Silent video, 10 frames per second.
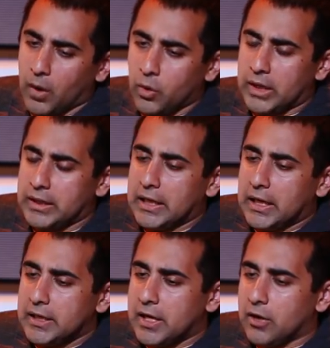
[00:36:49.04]
Okay.
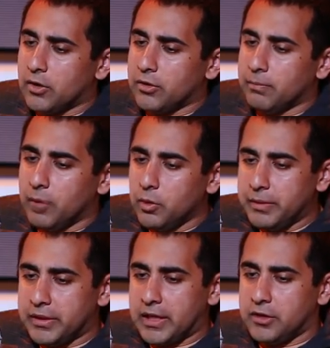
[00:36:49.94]
Now, the
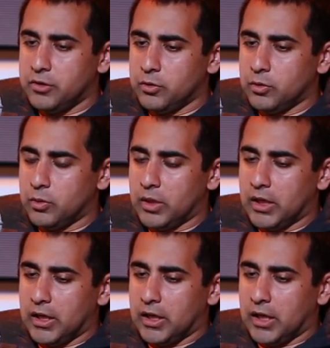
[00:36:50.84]
moment that you
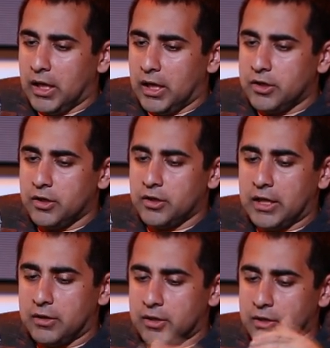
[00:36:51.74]

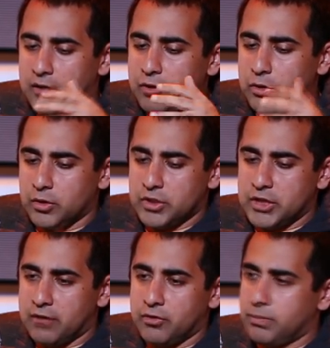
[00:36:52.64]
now, if you go to
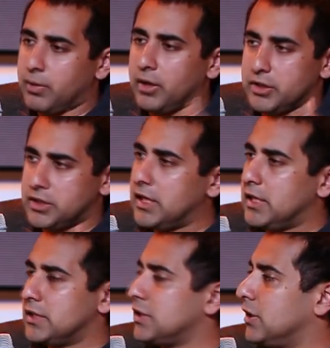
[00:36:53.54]
Stanford, probably today
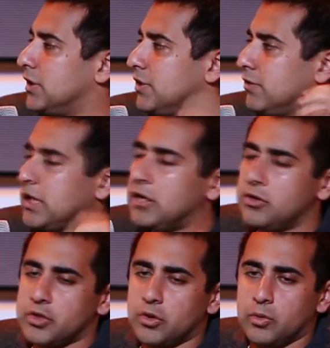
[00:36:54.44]
it still is, even 10
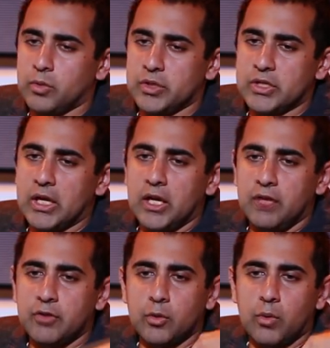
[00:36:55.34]
years ago it was,
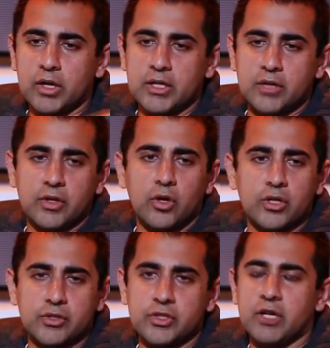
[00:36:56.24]
if you go walk down the
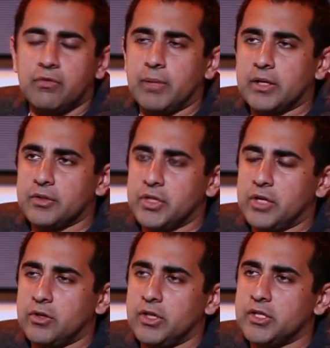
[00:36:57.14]
halls of Stanford Medical
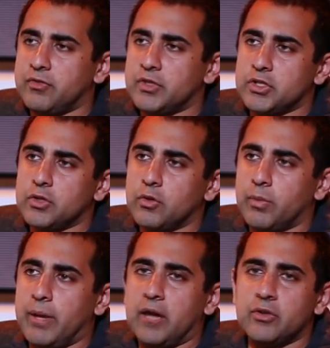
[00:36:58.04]
Center, it is festooned
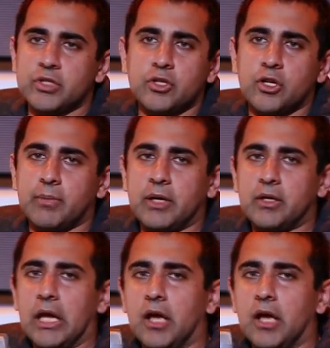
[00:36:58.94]
with banners that talk about